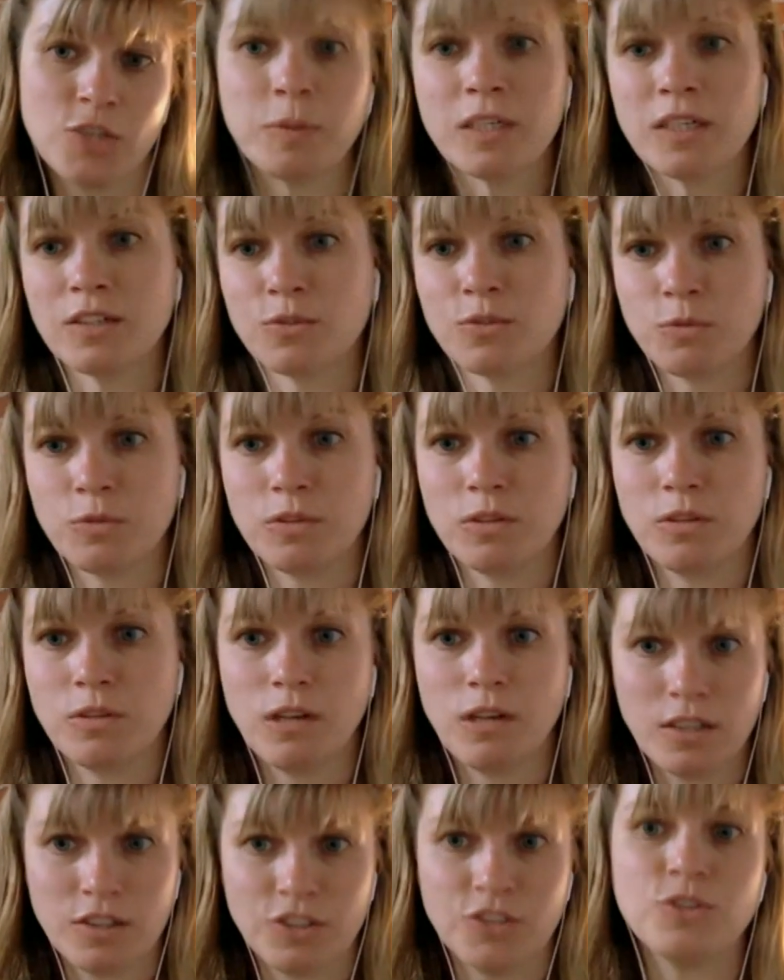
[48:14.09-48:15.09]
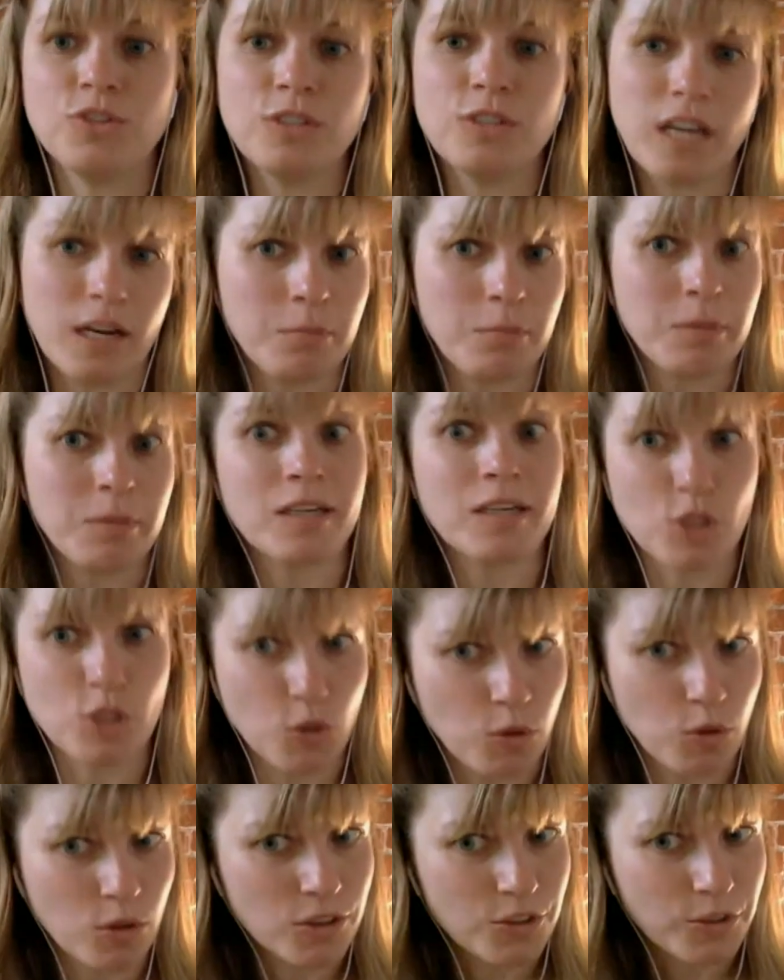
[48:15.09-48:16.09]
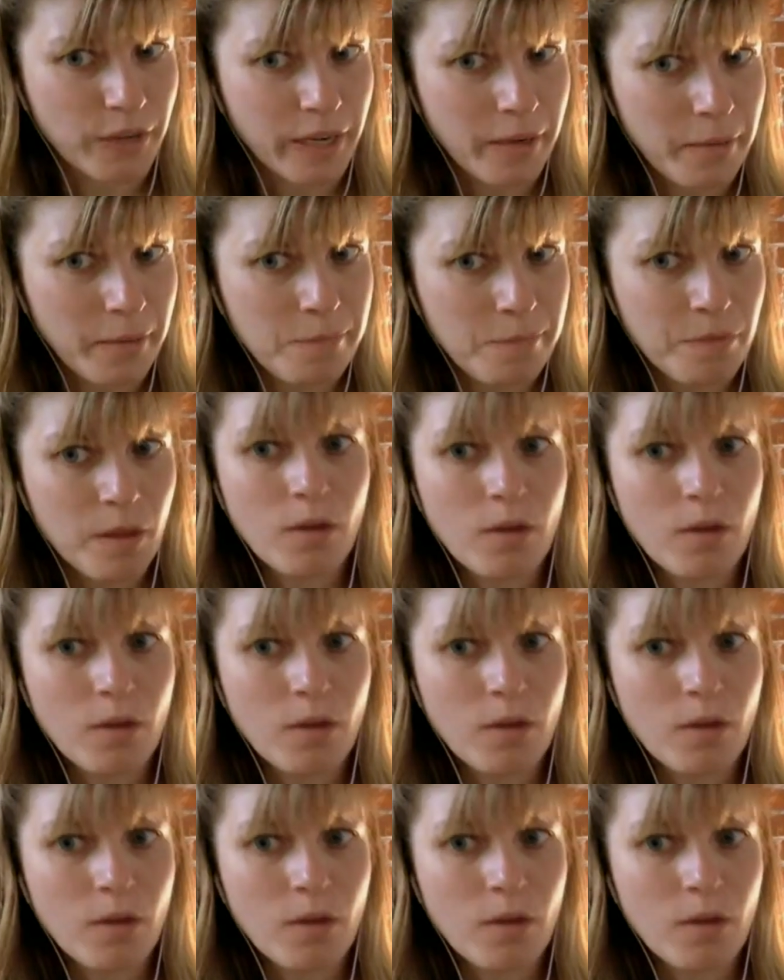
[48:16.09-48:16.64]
because as you do that, it becomes yours, right?